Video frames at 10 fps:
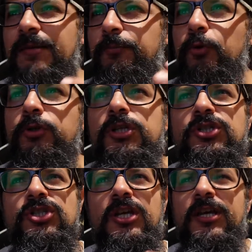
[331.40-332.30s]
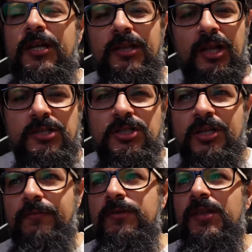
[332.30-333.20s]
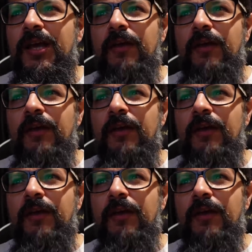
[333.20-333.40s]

and protein shake and lunch and everything,